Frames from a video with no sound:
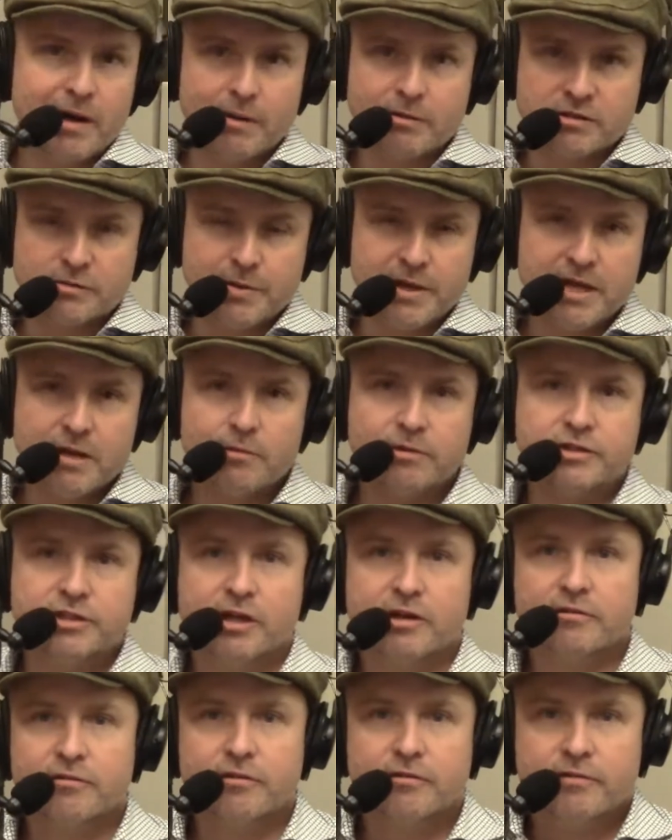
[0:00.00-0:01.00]
I was speaking with
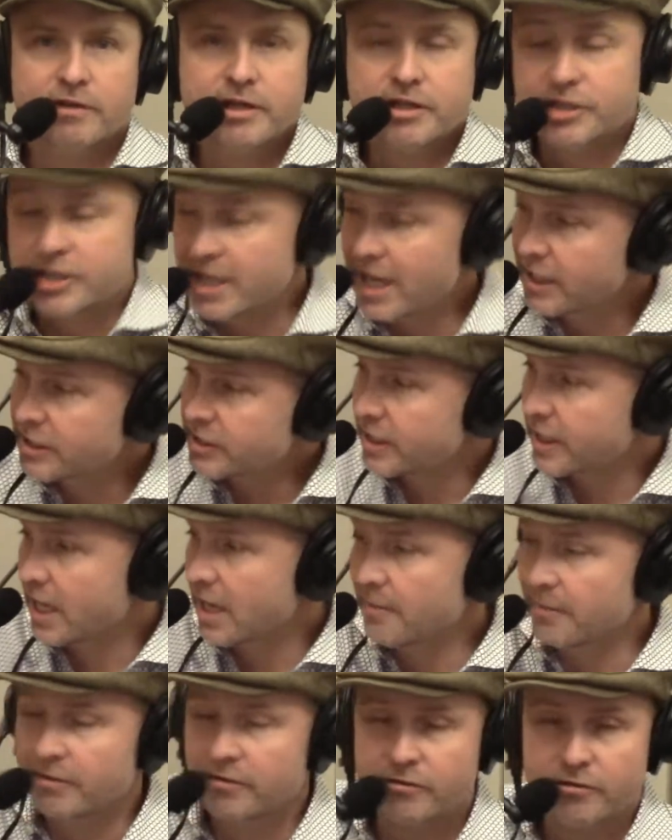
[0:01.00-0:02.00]
Jennifer Veach, she actually
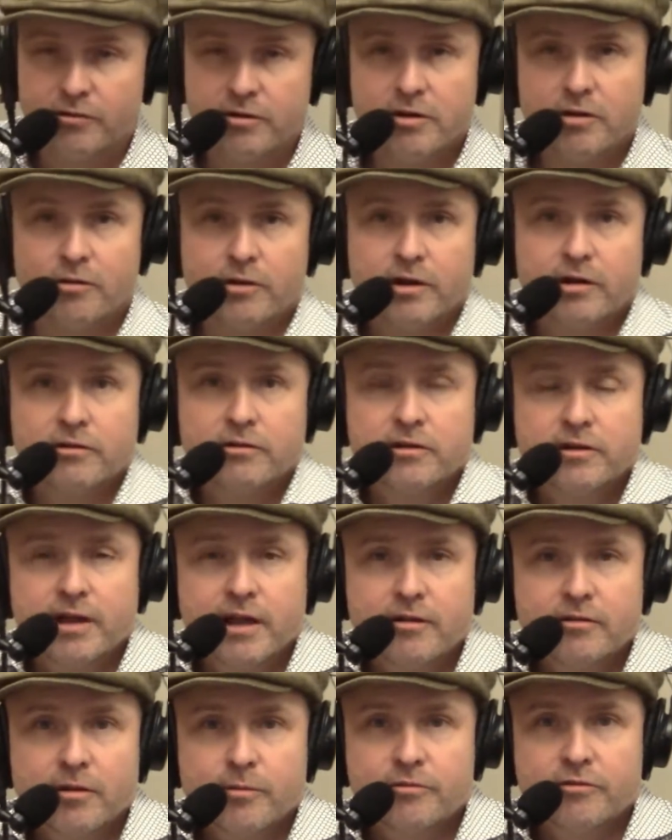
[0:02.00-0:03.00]
came in studio here to
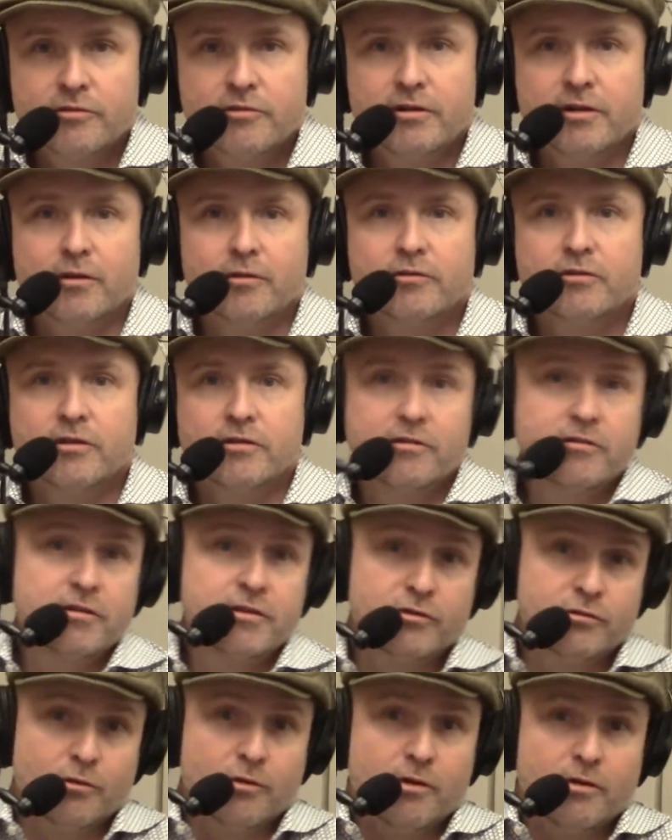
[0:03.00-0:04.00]
Get a Grip Studios because it's
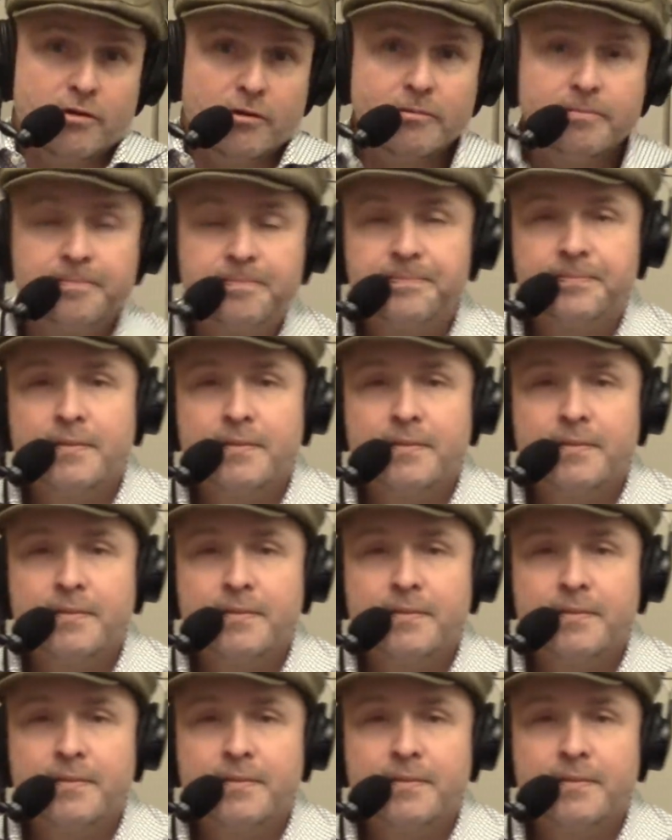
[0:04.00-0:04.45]
in Toronto.